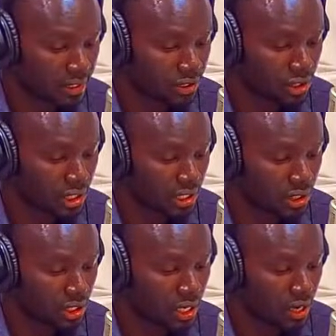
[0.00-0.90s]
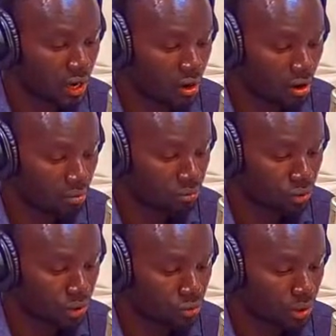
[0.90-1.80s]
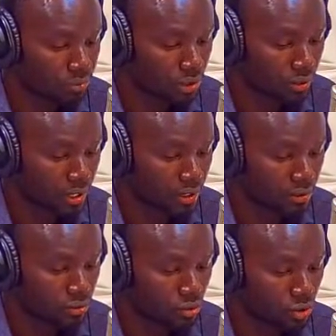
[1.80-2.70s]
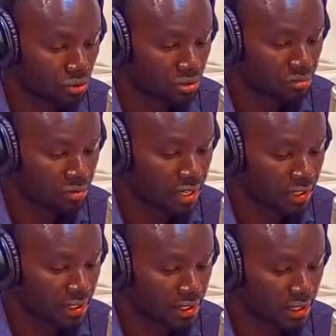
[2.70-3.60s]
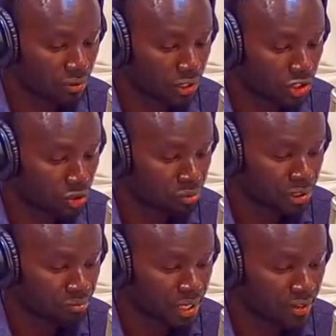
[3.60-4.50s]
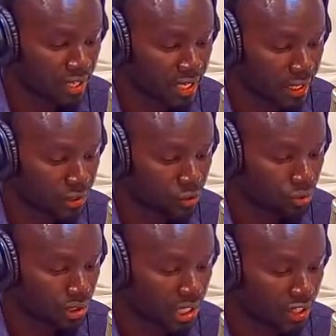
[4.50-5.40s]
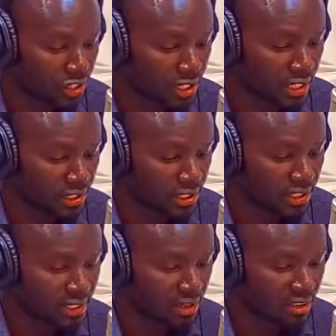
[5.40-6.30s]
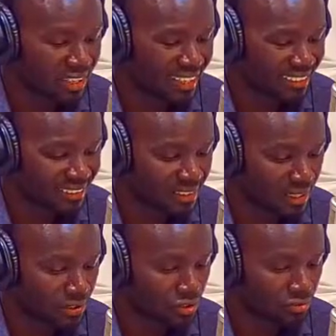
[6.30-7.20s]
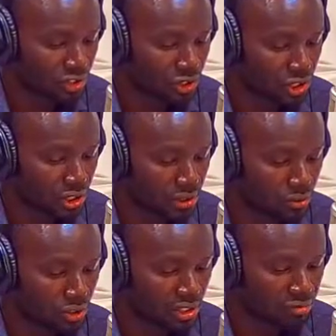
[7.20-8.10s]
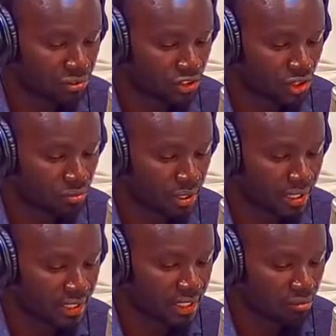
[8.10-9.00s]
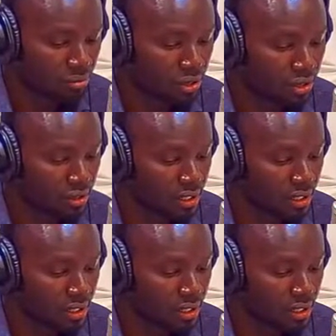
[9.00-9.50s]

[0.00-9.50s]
said homes were swept away, roads were flooded, and widespread power cuts were recorded as a third of the city was affected by the downpour.